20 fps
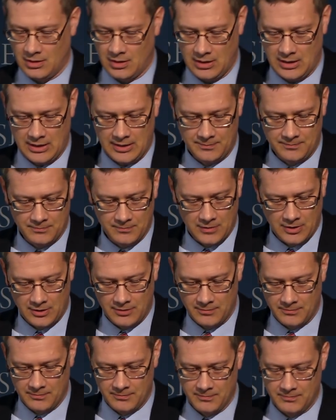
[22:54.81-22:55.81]
Um,
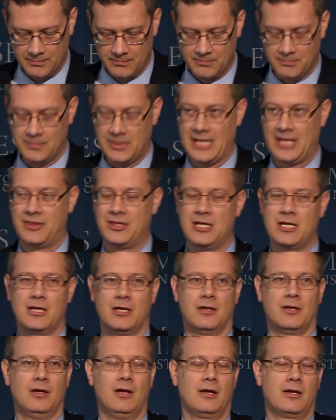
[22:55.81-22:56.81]
but I think
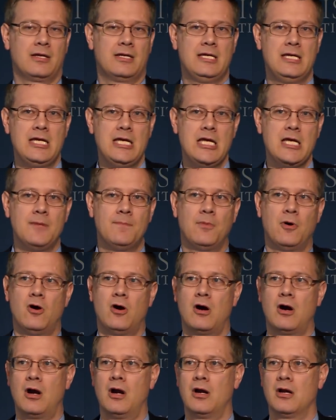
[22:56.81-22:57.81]
a, a, key
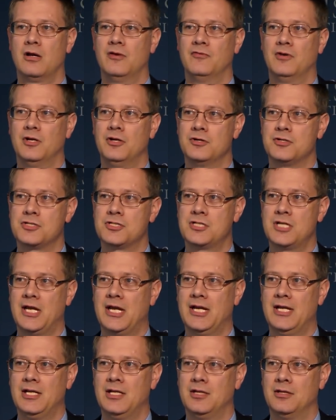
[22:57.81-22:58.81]
part of
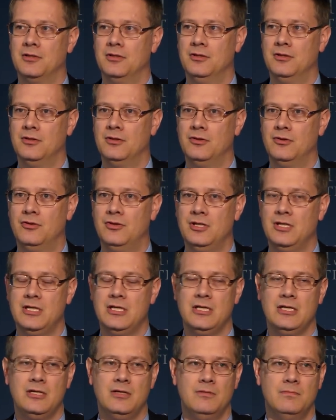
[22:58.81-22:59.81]
understanding
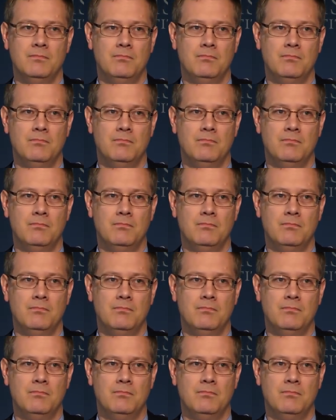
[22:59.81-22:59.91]
the